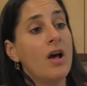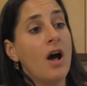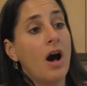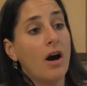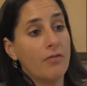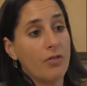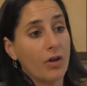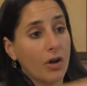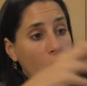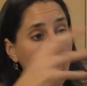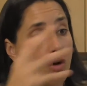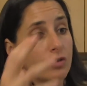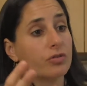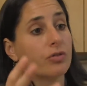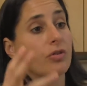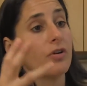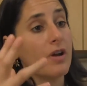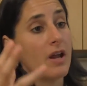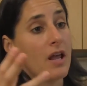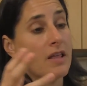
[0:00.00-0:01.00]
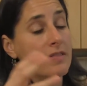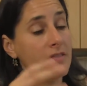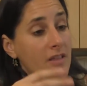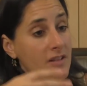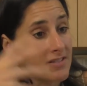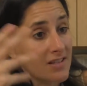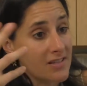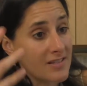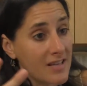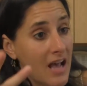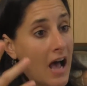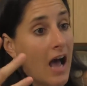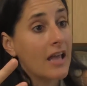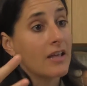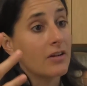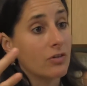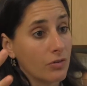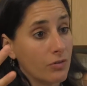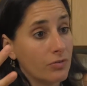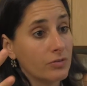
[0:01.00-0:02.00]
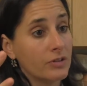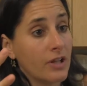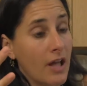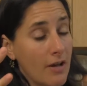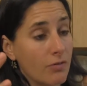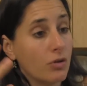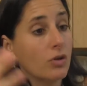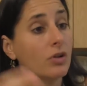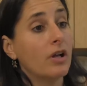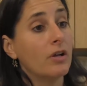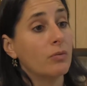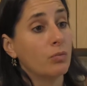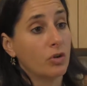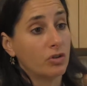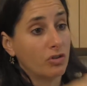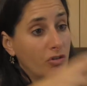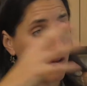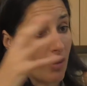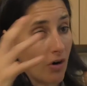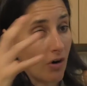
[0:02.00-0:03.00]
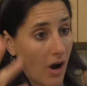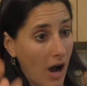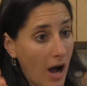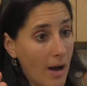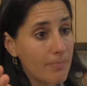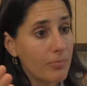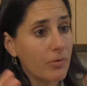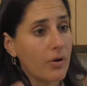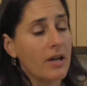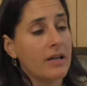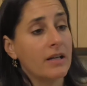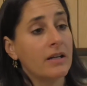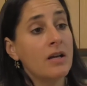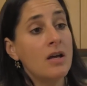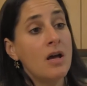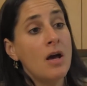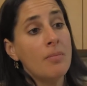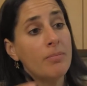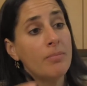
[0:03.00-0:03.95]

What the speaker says: of the culture in the societal level in which they're operating,